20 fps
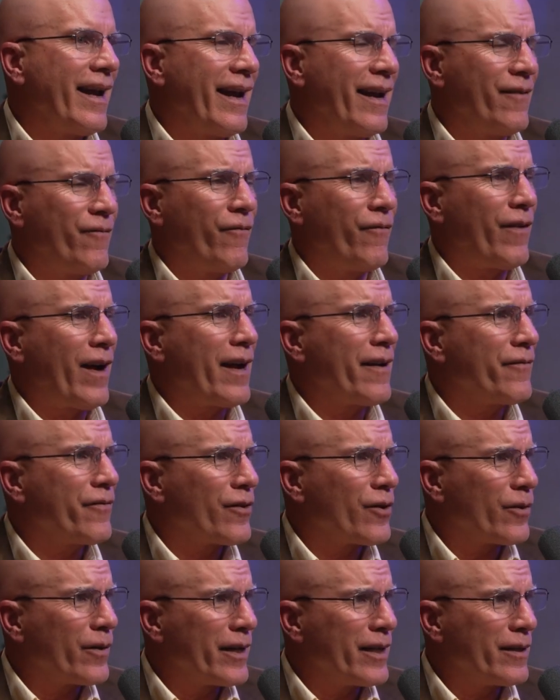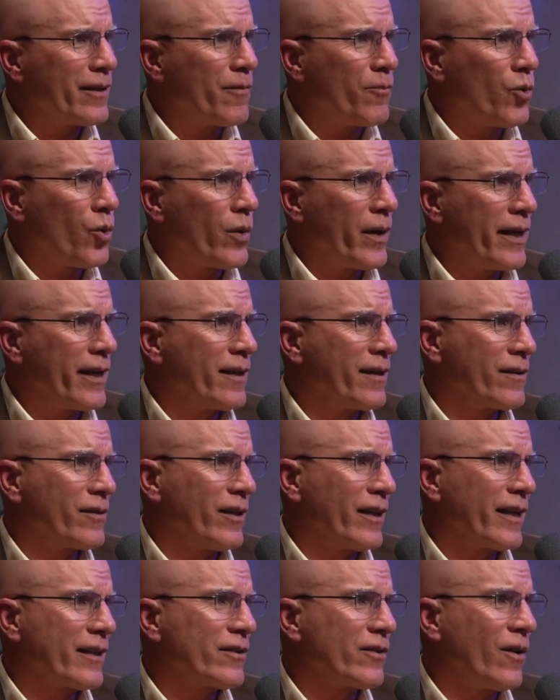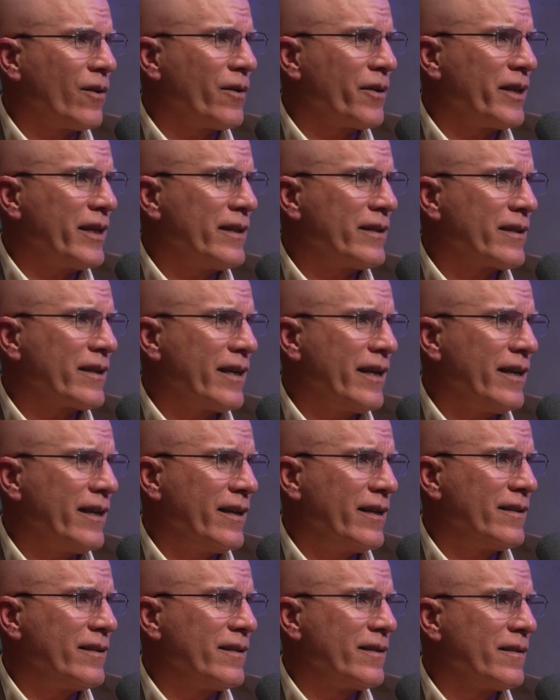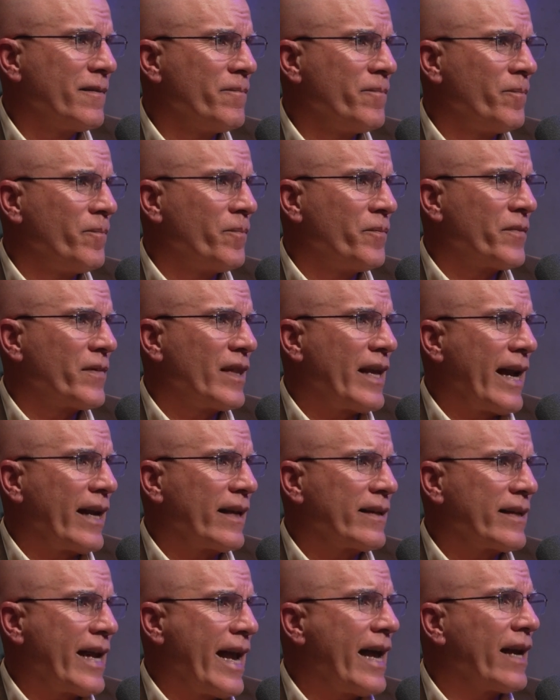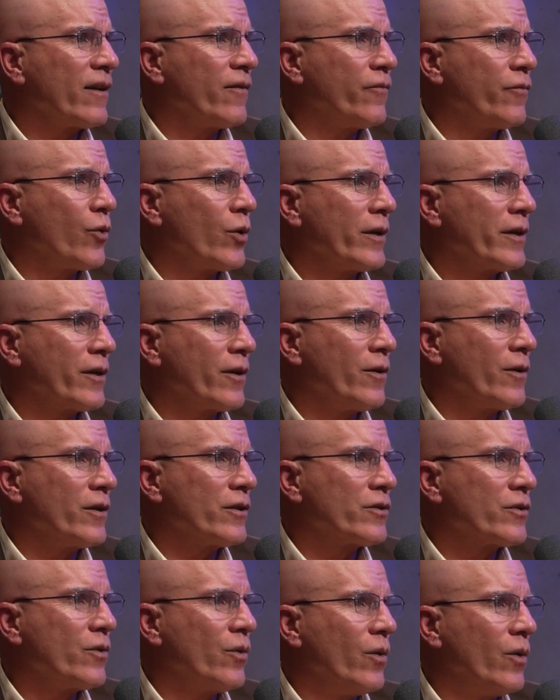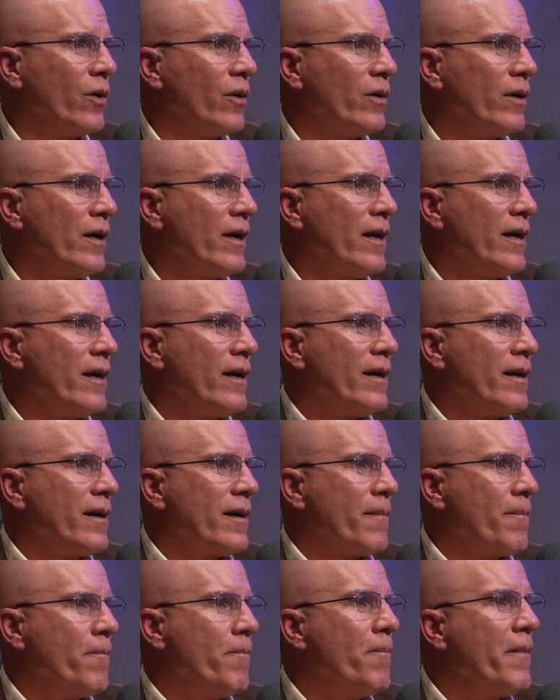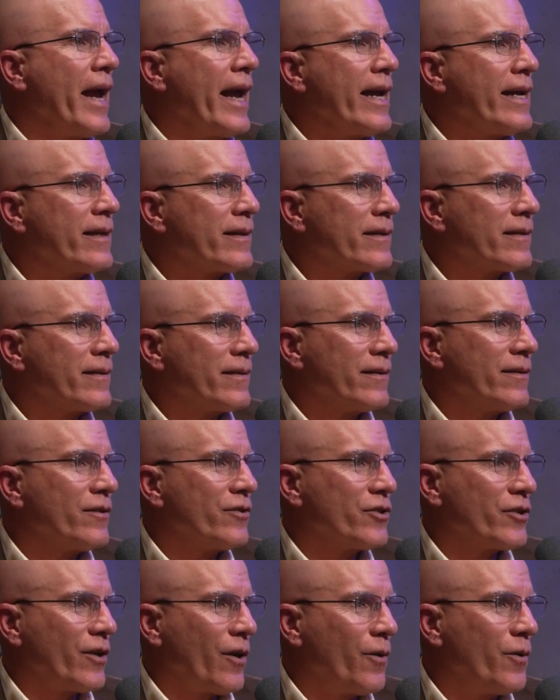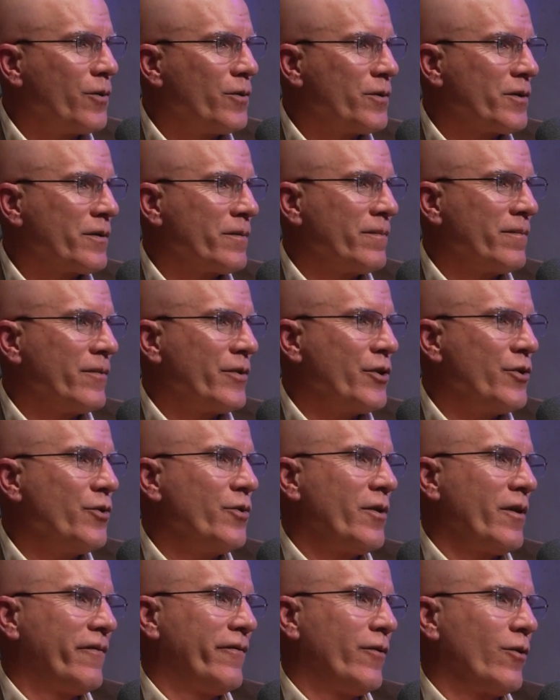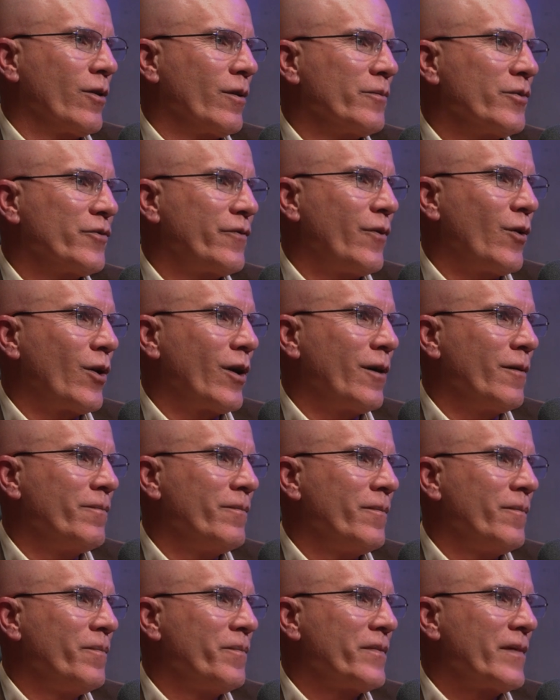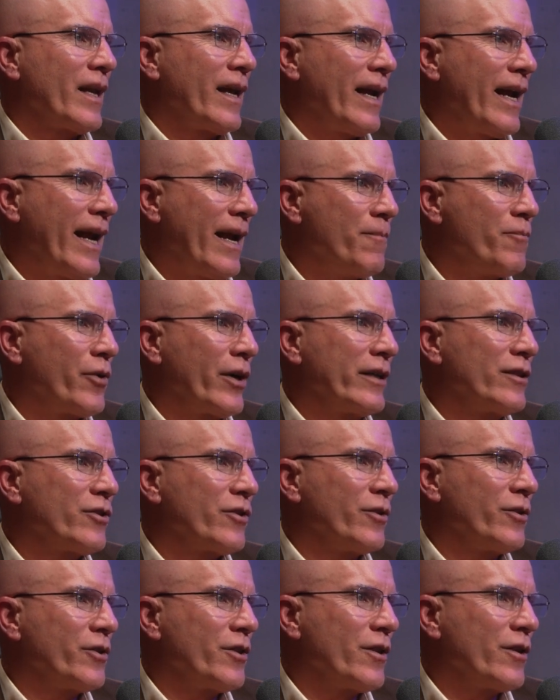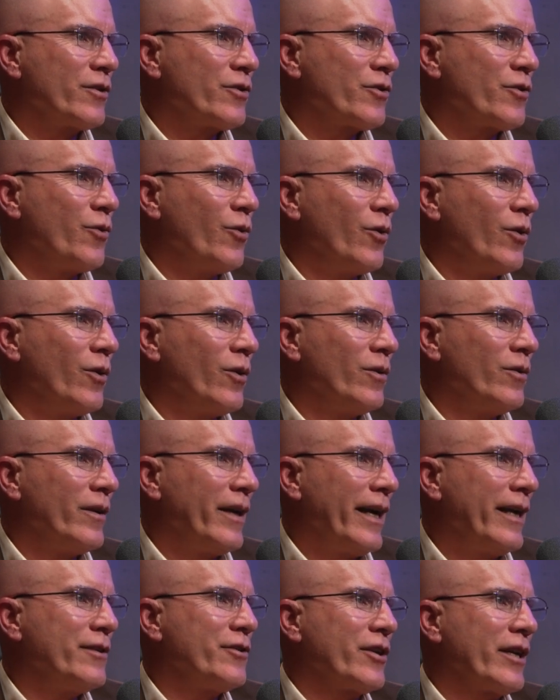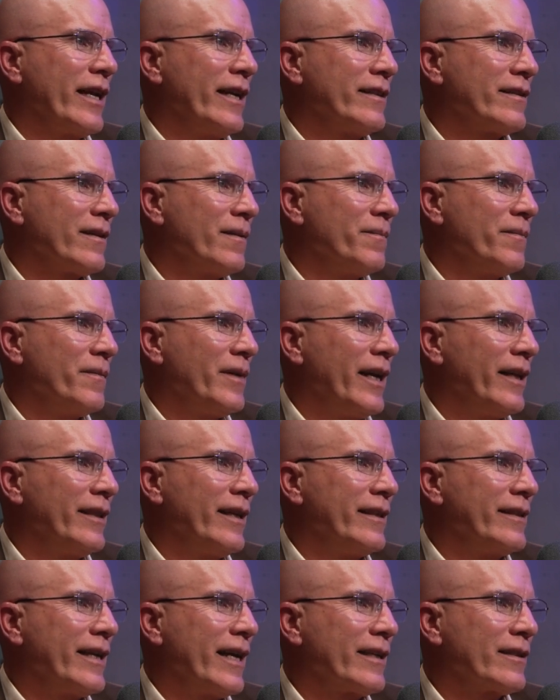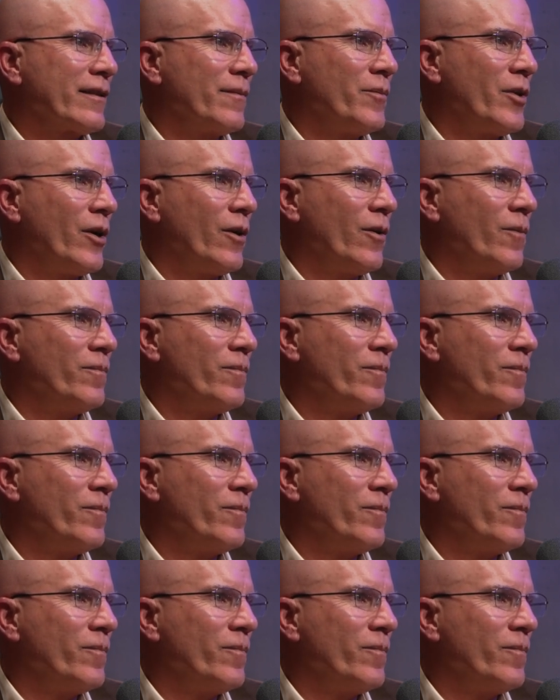at 5:30 in the morning, collects all these kids that can't afford to go to school, sews uniforms for them, and brings her to the school, educates them, and then takes them home.